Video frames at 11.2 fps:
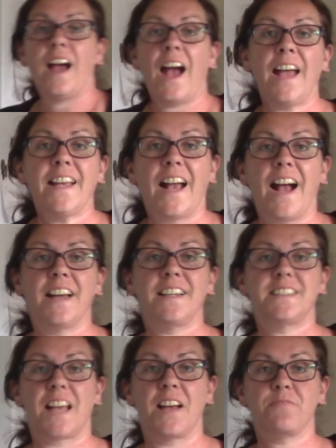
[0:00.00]
Hi
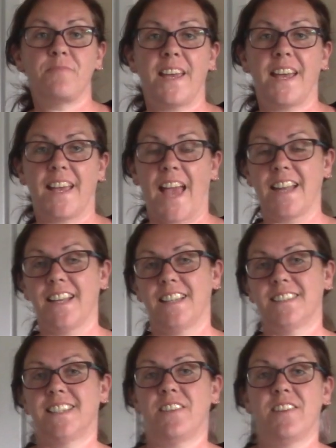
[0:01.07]
guys, me again.
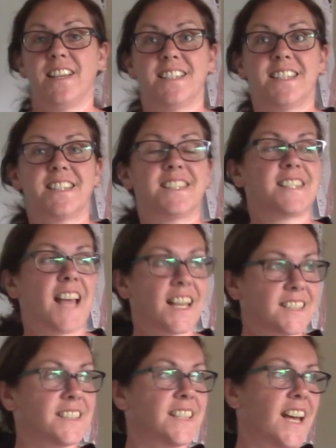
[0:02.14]
So it's
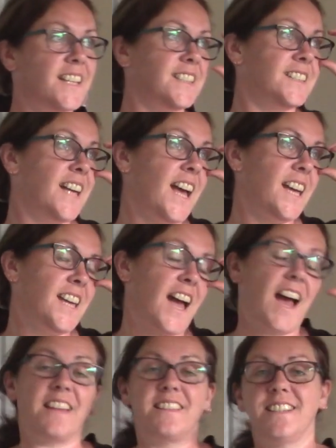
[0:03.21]
Saturday today
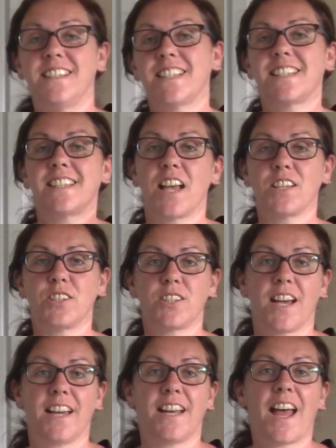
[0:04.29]
and the
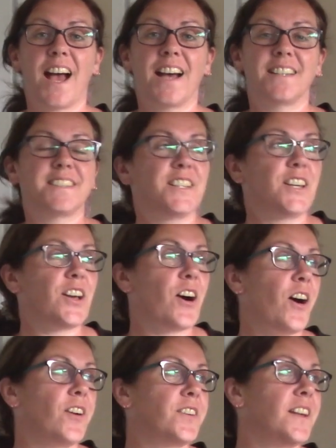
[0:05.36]
sunshine has
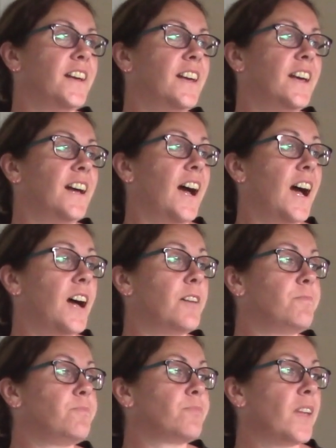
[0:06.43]
gone.
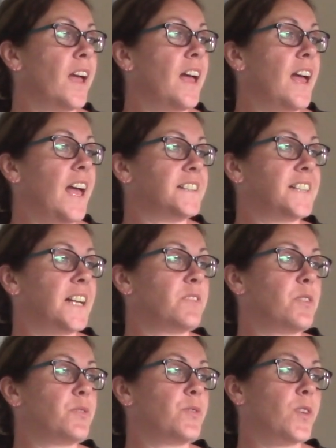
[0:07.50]
It said
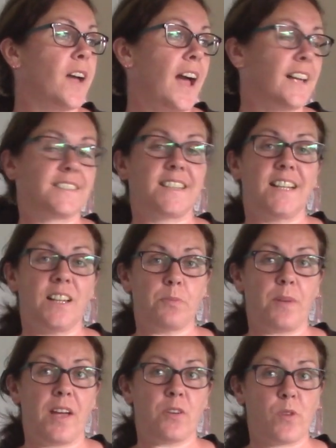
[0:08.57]
we were forecast a little
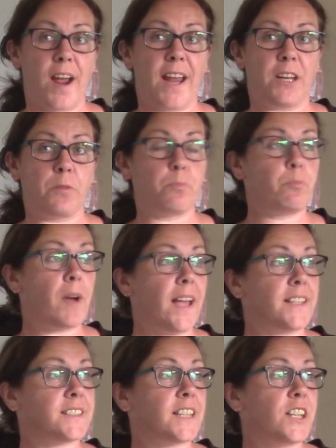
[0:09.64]
bit of rain, but
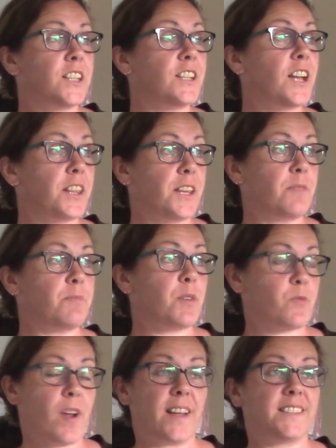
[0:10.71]
it's done nothing
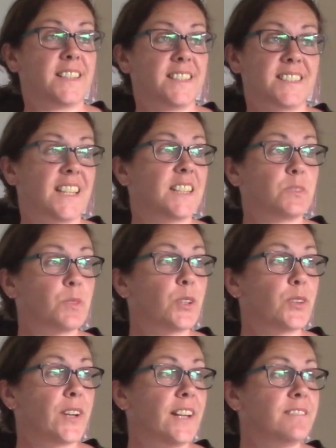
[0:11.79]
but rain since this
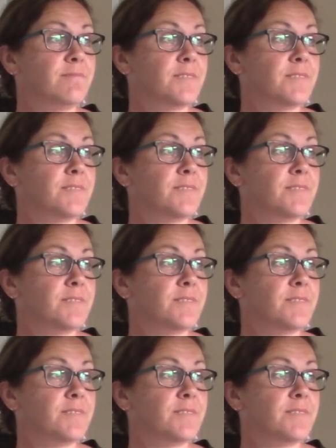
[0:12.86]
morning.